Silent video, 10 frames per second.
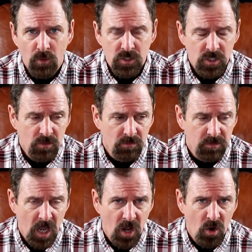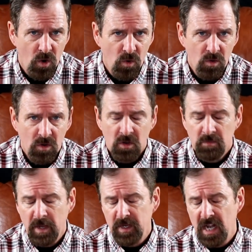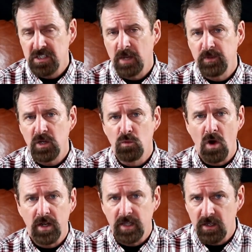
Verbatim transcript: one's too low, maybe not something you want.